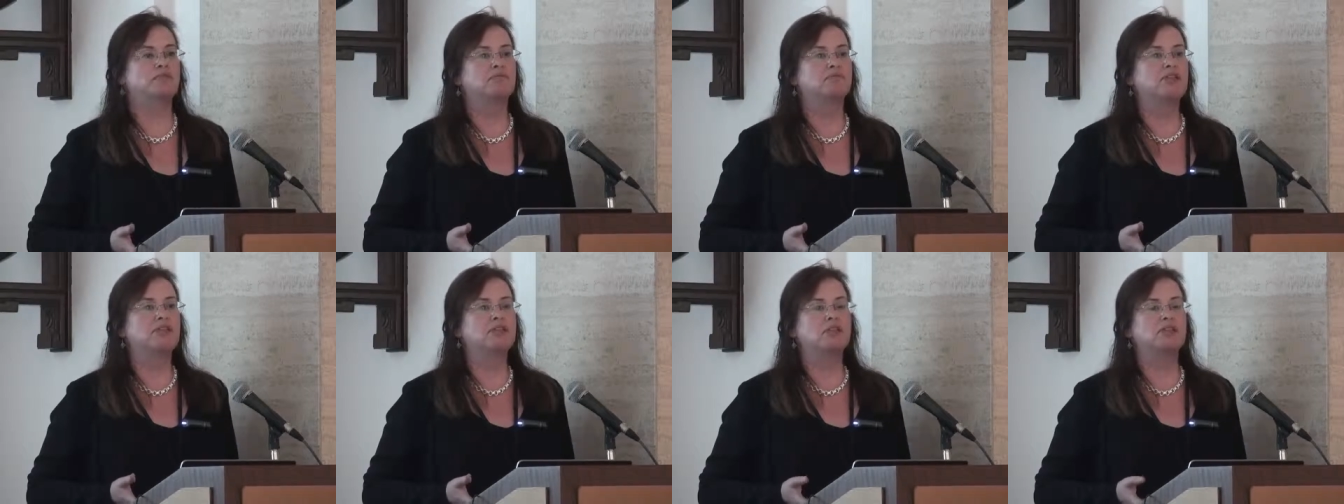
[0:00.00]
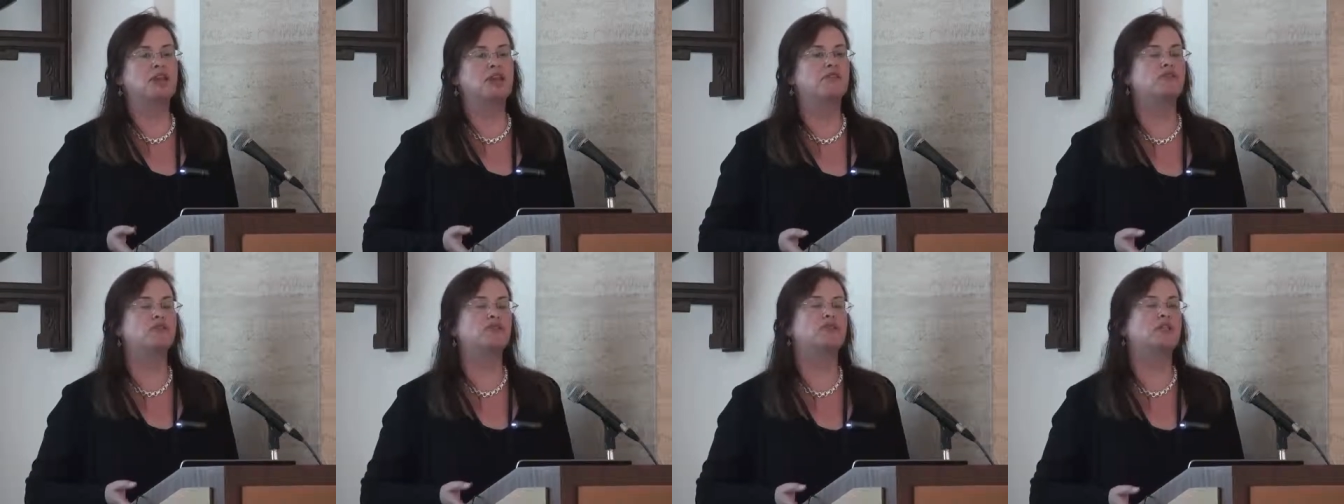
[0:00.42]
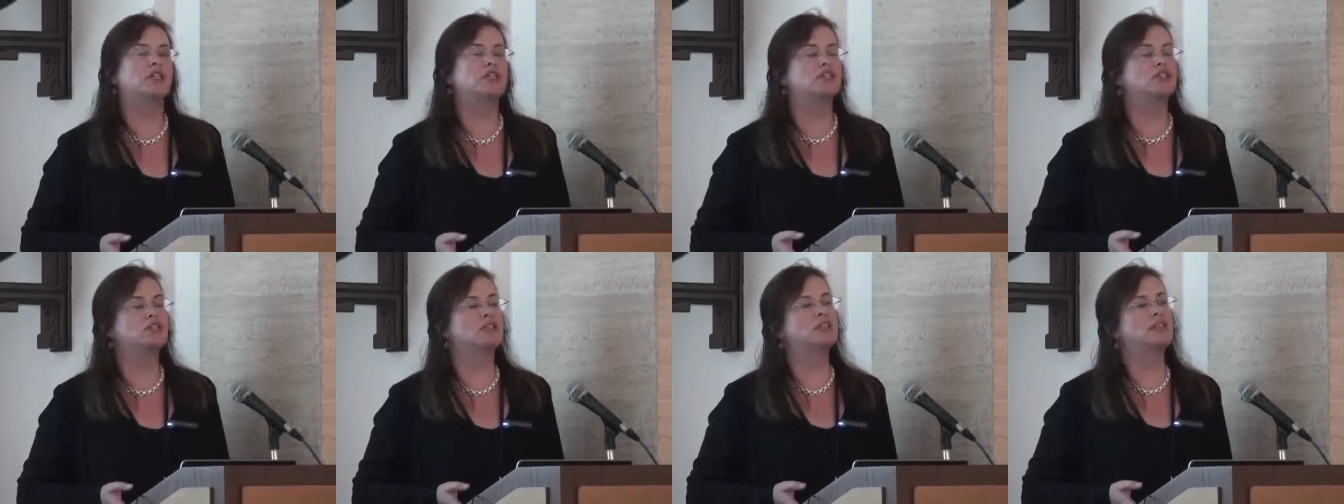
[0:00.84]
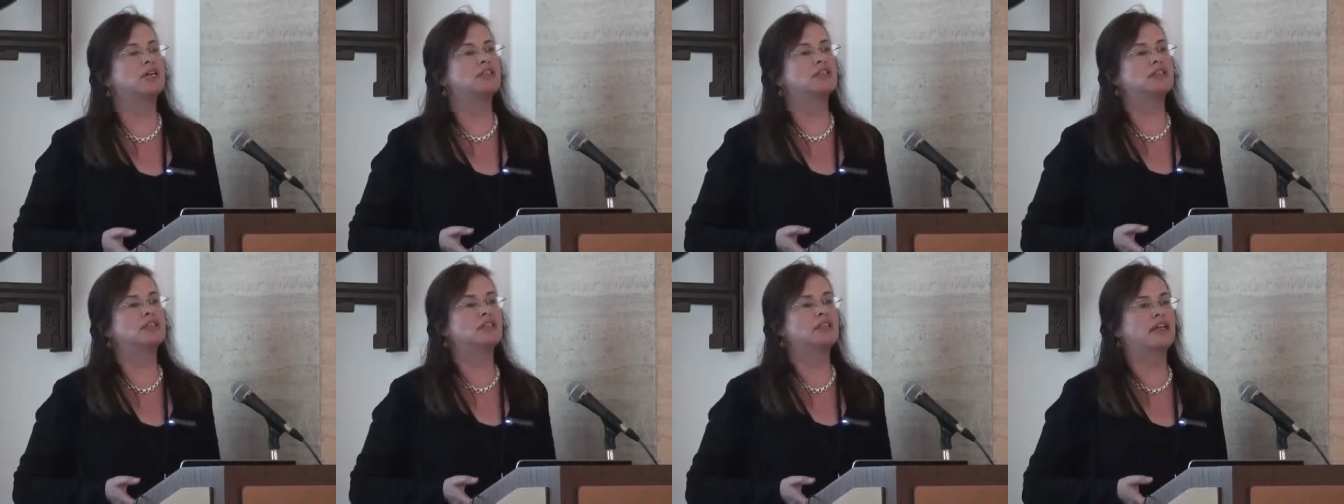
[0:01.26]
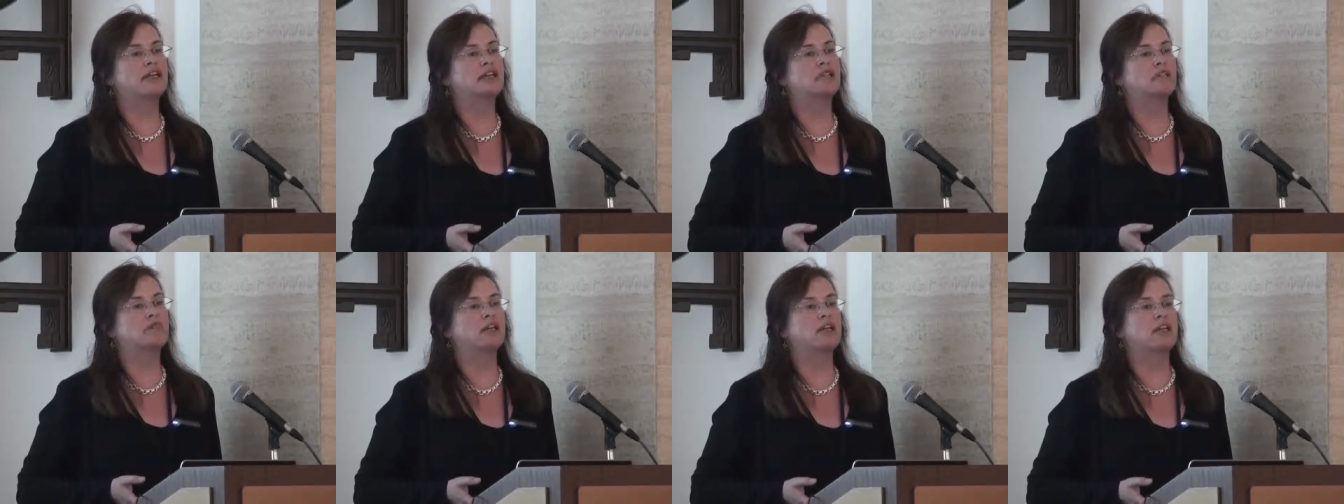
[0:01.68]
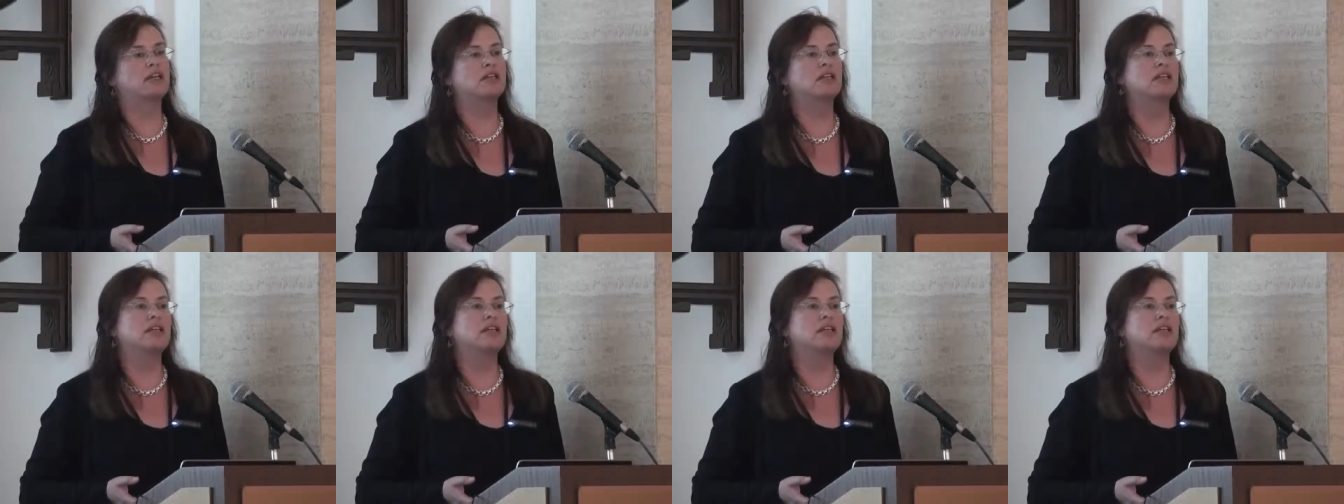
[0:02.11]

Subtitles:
They don't have to bring it to the lesson next week.